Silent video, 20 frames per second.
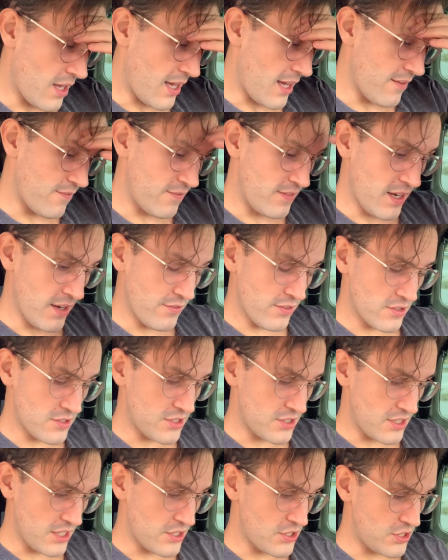I've never
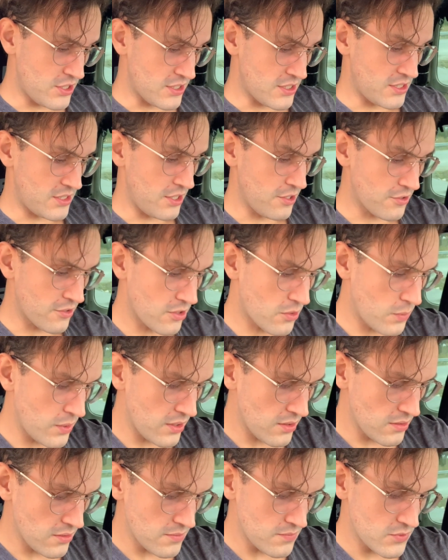stitched a steering
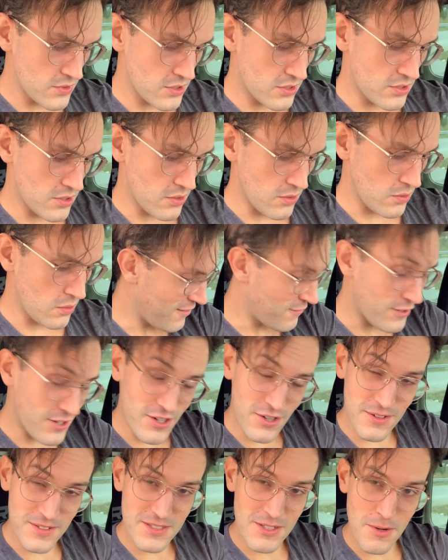wheel, so if it
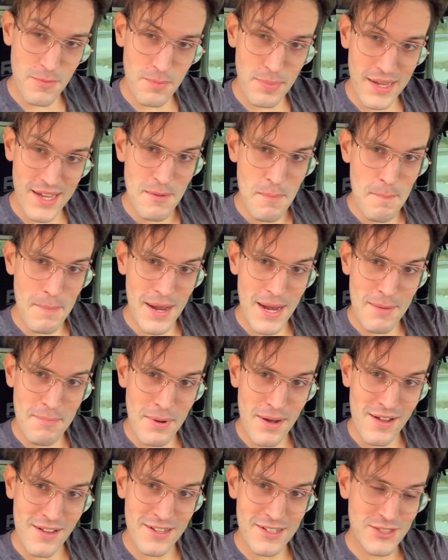turns out bad, my
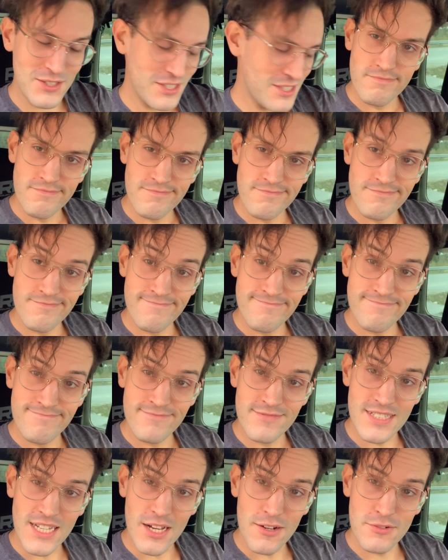apologies.
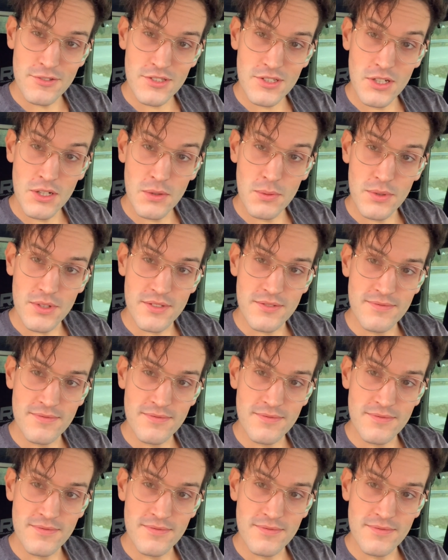That's how it's going.